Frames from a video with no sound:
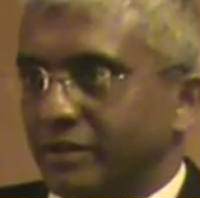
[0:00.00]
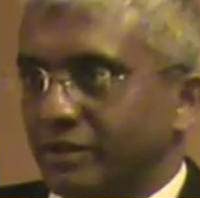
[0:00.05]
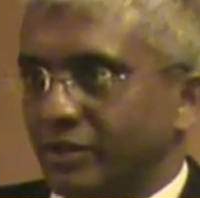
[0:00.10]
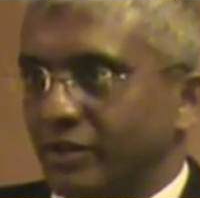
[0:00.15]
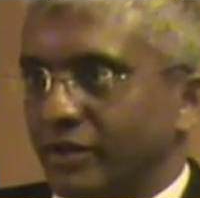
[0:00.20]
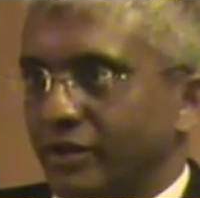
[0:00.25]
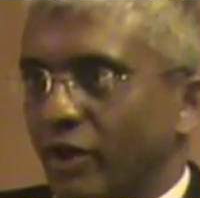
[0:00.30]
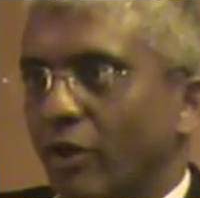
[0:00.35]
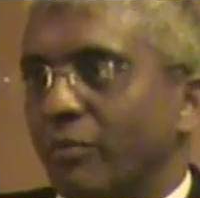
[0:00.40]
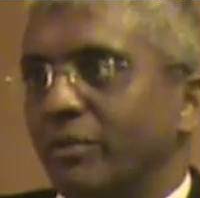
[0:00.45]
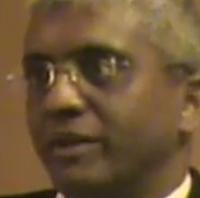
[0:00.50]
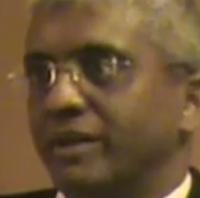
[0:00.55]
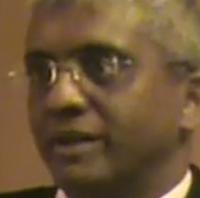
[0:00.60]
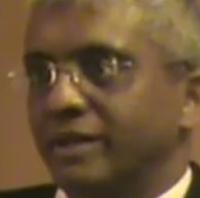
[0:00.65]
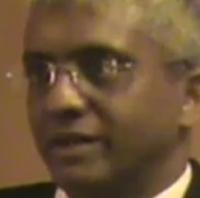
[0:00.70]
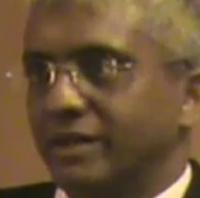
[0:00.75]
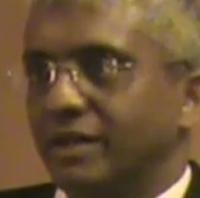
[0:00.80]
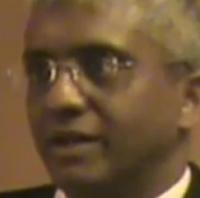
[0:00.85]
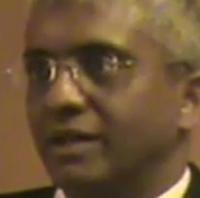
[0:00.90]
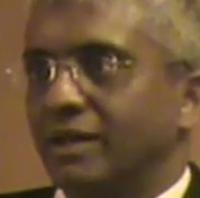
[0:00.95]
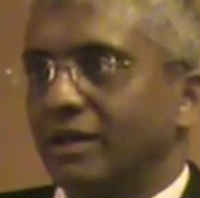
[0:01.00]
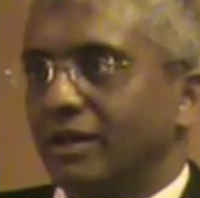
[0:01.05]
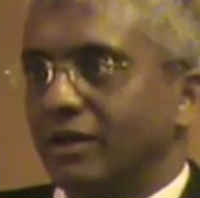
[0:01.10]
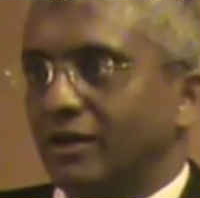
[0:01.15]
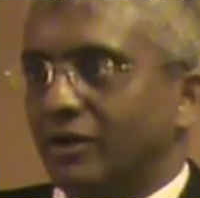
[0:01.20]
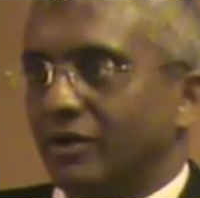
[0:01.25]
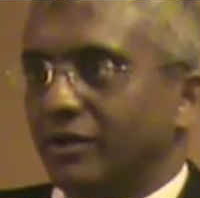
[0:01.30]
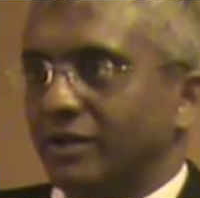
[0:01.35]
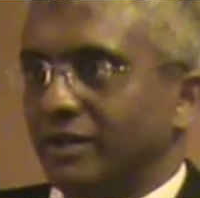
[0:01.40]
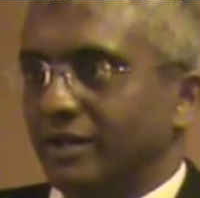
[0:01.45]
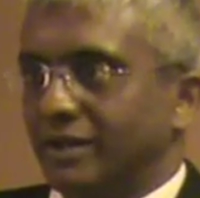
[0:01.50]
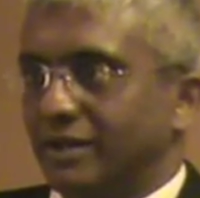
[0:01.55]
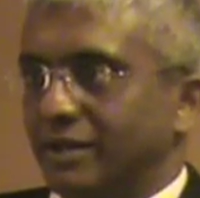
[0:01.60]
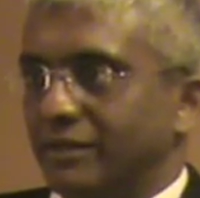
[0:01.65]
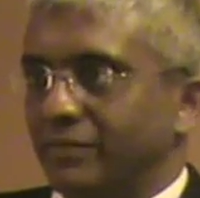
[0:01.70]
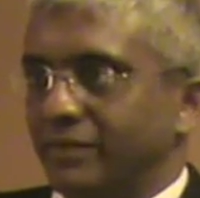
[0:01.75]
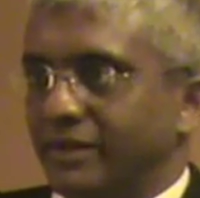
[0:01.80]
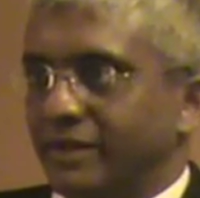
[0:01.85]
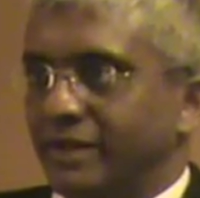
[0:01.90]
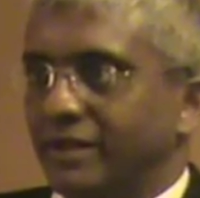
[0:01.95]
the dominant or
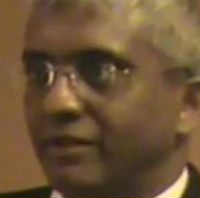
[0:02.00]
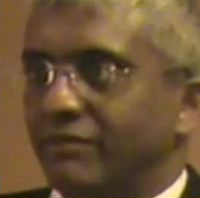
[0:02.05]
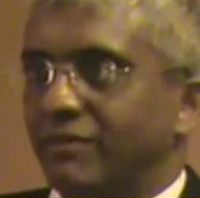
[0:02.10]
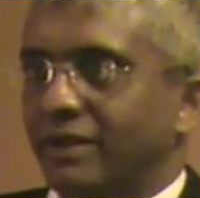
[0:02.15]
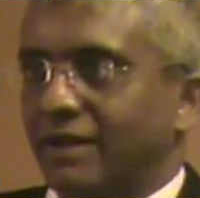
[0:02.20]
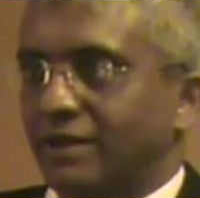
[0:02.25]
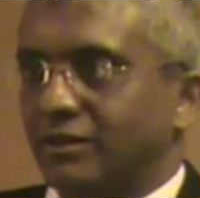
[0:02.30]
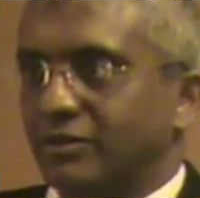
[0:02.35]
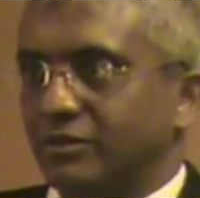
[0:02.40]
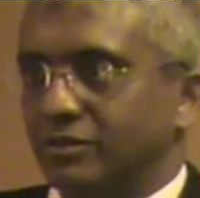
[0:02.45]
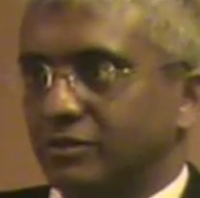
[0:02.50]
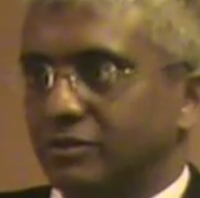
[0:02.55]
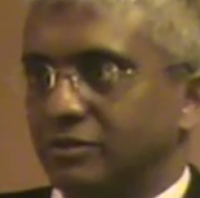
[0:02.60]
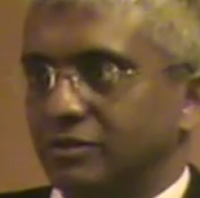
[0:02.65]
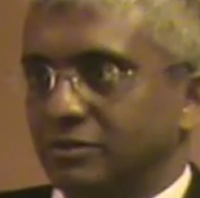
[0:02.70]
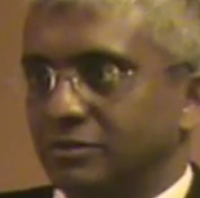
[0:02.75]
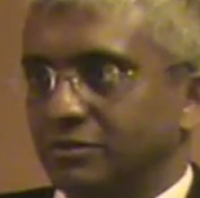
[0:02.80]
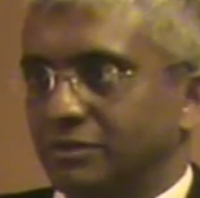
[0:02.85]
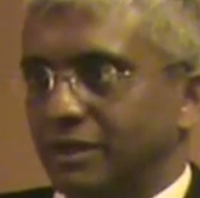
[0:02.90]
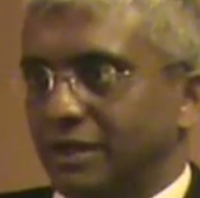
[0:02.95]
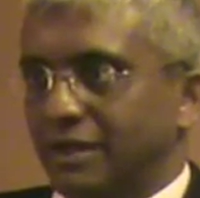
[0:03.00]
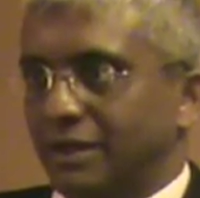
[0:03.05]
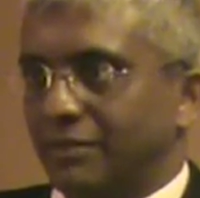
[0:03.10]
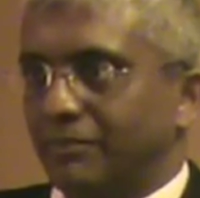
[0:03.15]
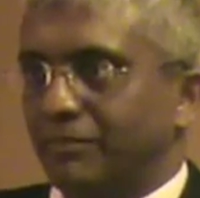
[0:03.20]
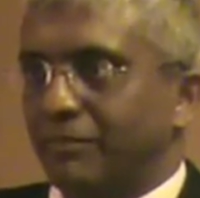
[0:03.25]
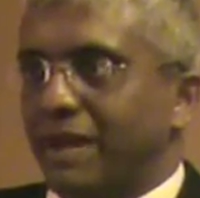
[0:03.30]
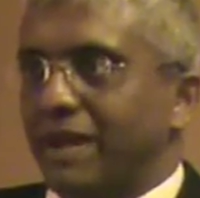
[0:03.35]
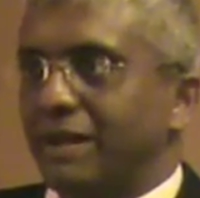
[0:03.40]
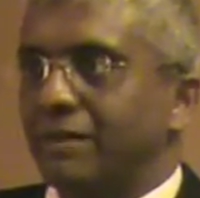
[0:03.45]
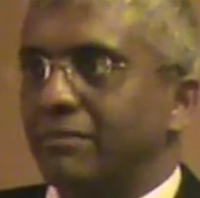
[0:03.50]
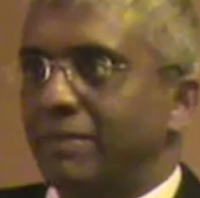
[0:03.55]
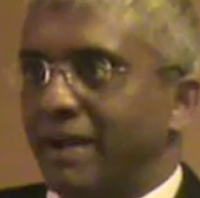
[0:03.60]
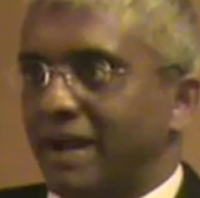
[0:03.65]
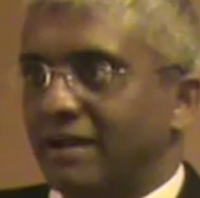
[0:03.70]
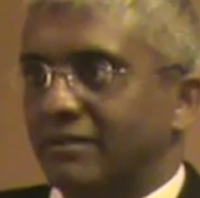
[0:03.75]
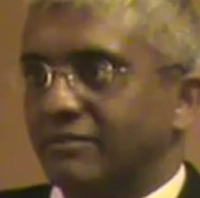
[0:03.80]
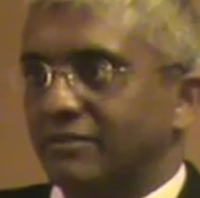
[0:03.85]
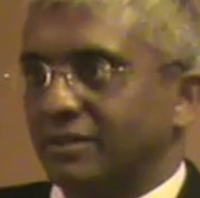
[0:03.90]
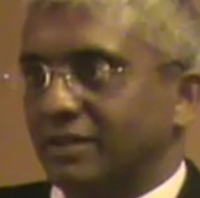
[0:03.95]
the de facto main
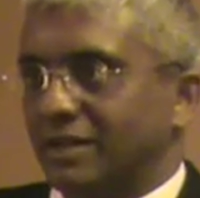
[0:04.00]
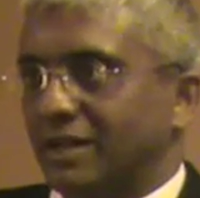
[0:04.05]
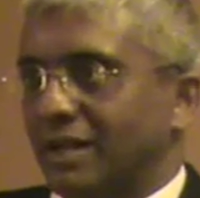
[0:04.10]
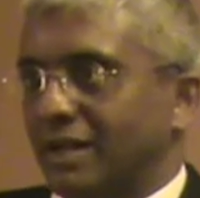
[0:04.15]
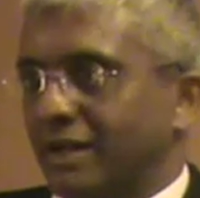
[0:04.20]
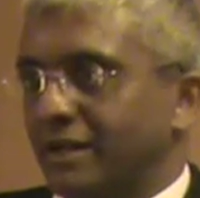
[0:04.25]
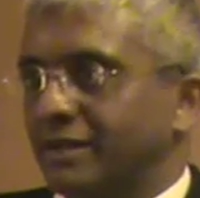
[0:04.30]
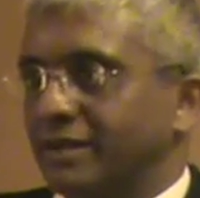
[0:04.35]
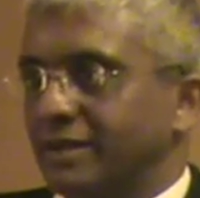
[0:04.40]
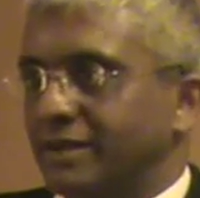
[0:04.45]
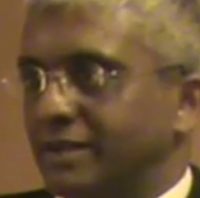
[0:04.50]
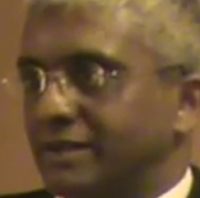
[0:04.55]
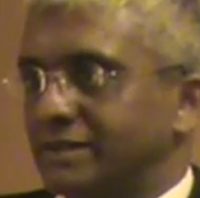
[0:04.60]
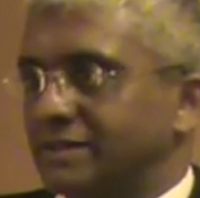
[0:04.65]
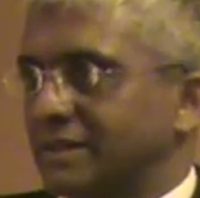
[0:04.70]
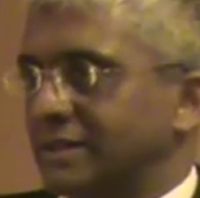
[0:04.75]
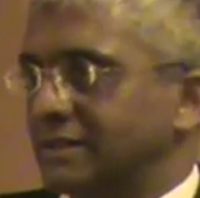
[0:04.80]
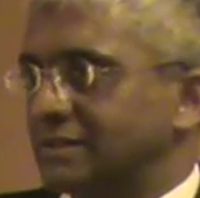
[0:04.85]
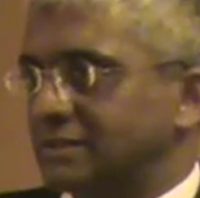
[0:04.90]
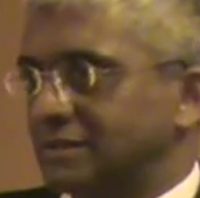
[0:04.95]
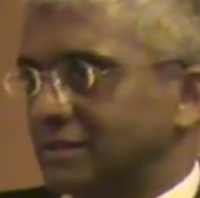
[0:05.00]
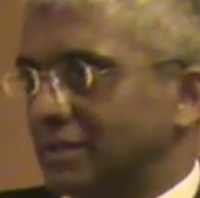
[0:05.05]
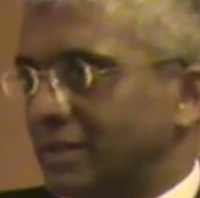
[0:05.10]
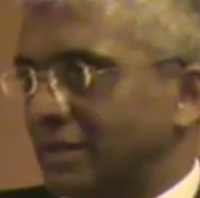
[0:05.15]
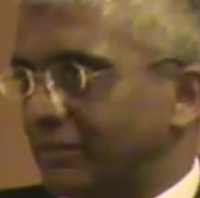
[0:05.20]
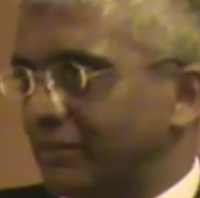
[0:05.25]
bank for the client in that sense.